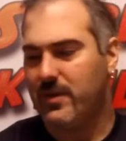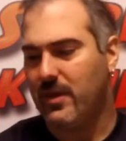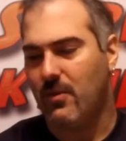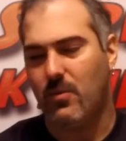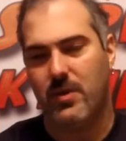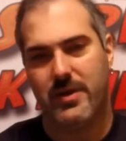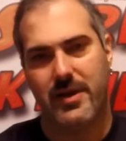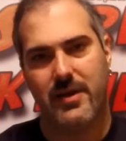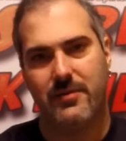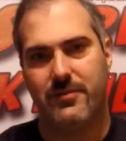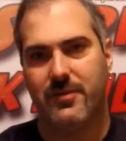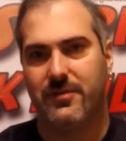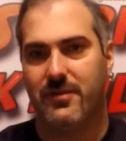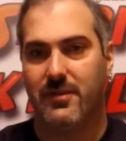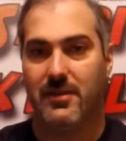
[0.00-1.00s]
At one
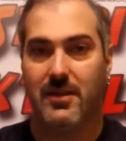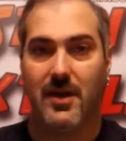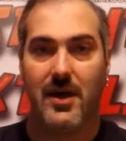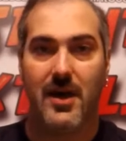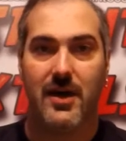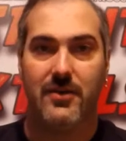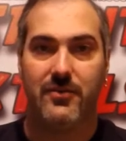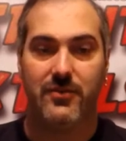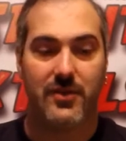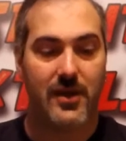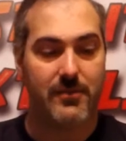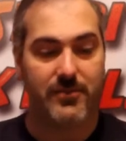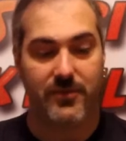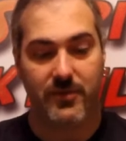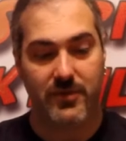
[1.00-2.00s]
ounce, that's a lot of
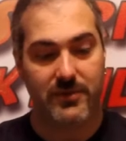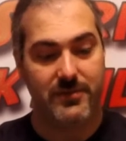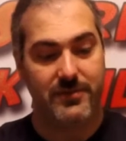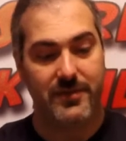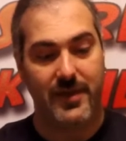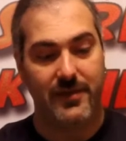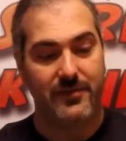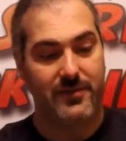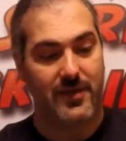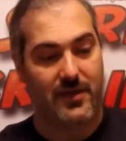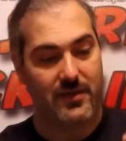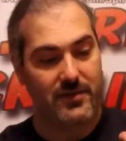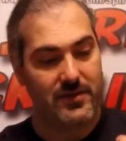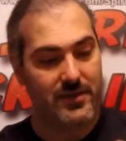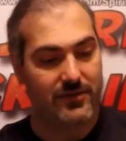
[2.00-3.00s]
schnapps. You could taste
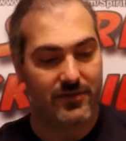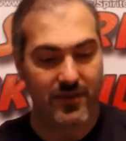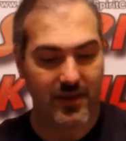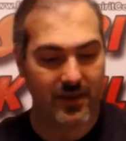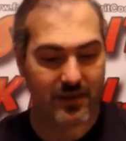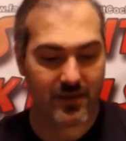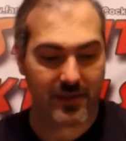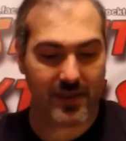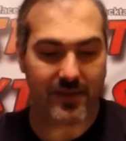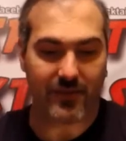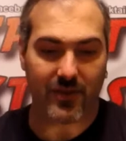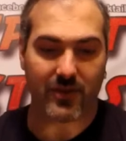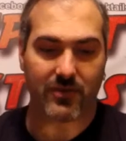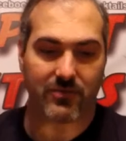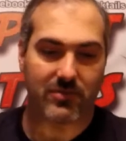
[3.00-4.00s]
that. It's like leaves
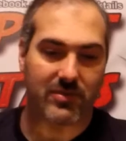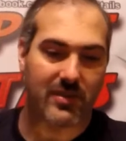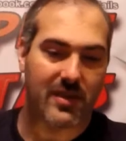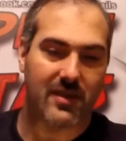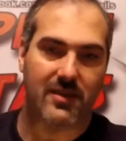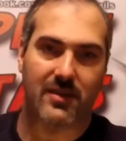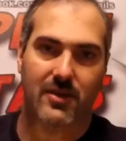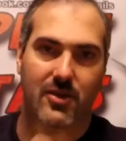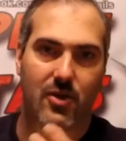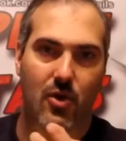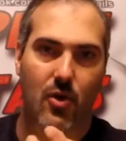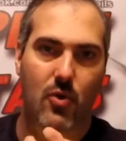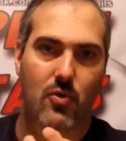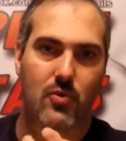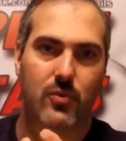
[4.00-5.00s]
a lot of
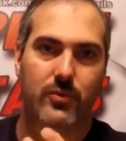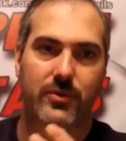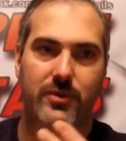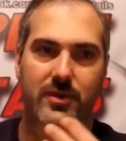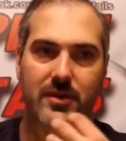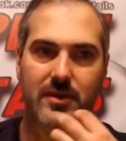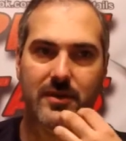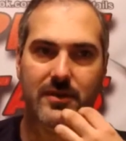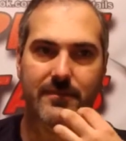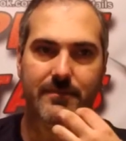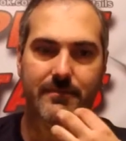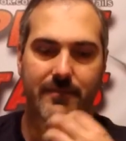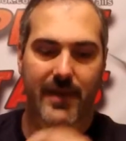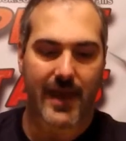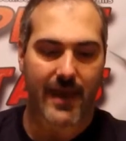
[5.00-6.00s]
cold
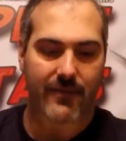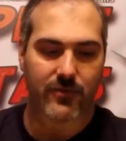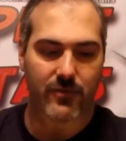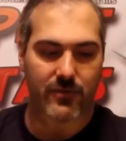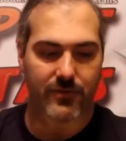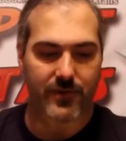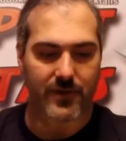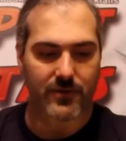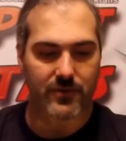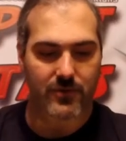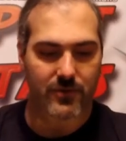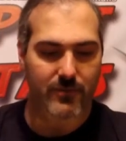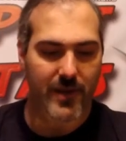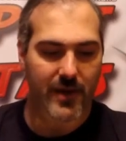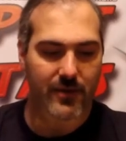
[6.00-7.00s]
after effect on
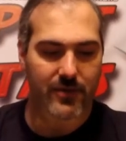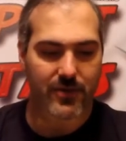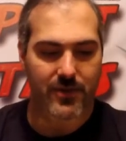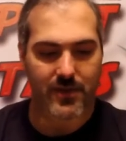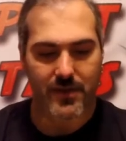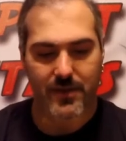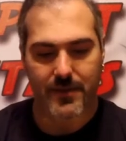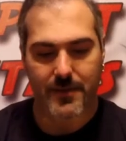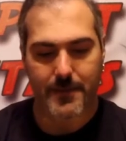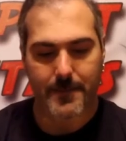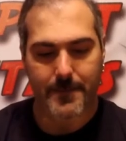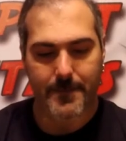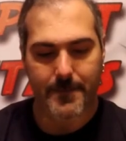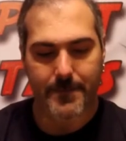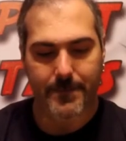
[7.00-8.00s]
your mouth.
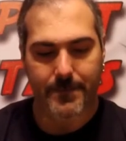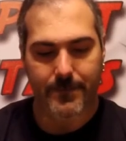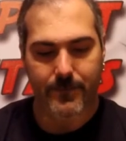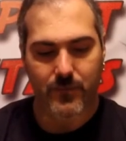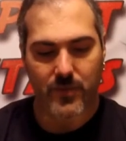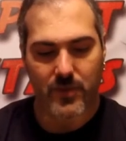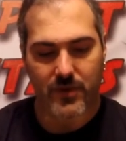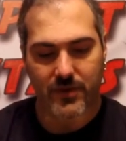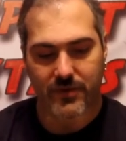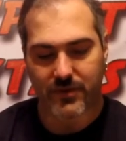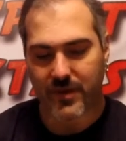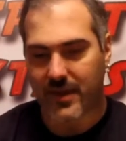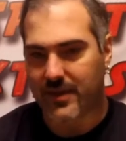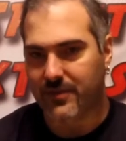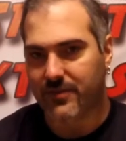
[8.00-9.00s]
You could
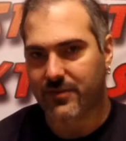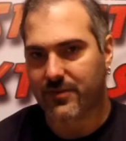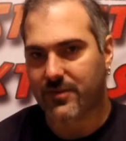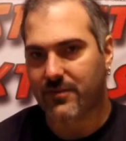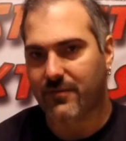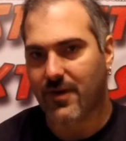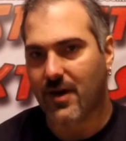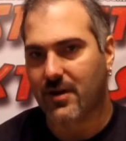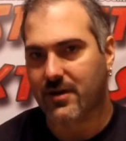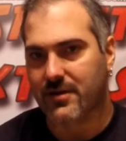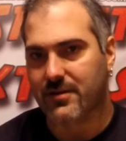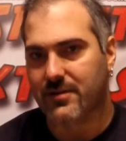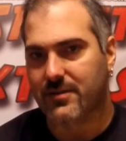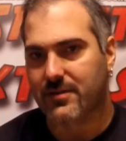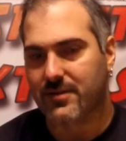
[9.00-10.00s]
taste the
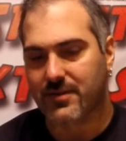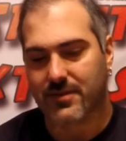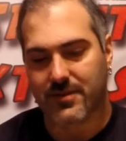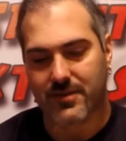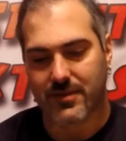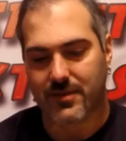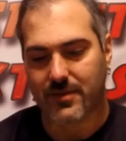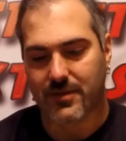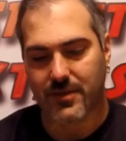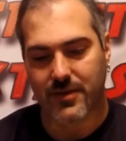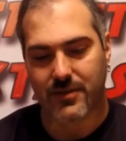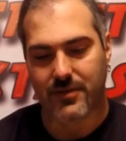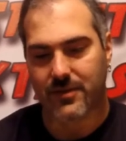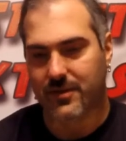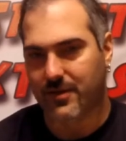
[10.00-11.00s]
vodka. You
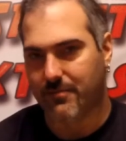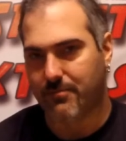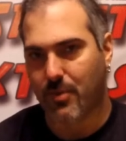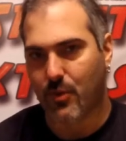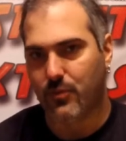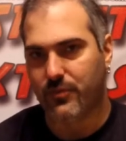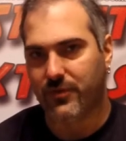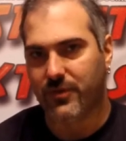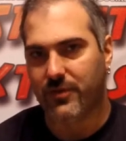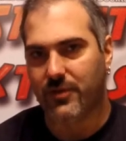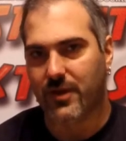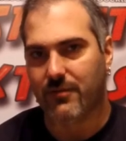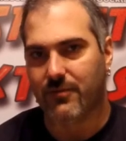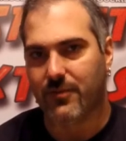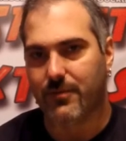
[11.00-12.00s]
could, yeah, potency you're
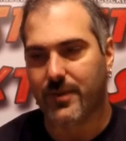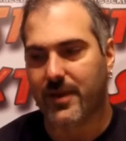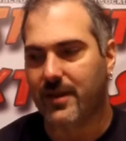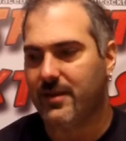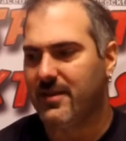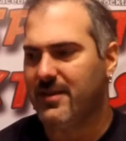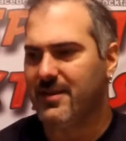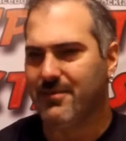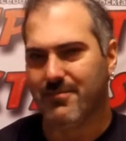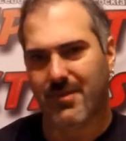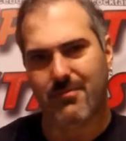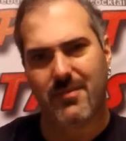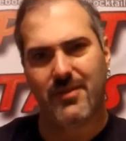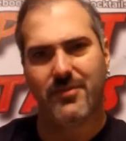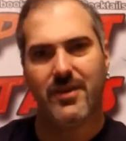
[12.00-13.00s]
getting from that.
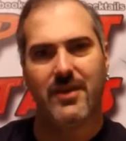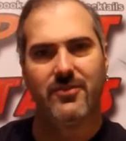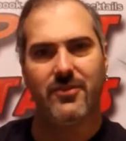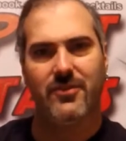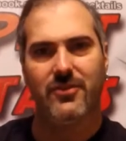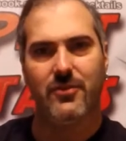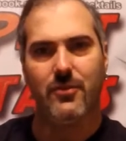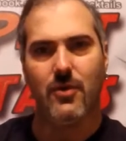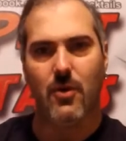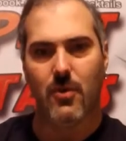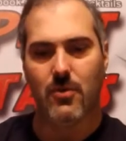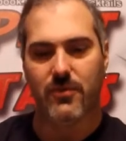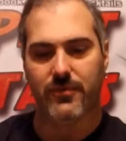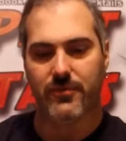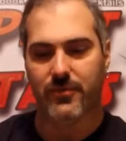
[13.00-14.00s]
My mouth's actually still
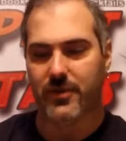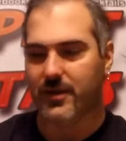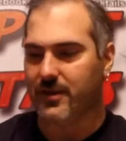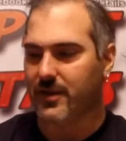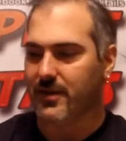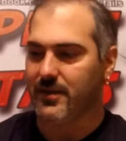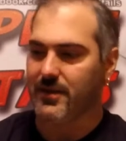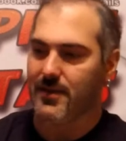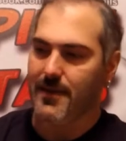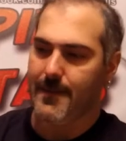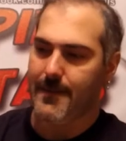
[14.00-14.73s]
cold from drinking that.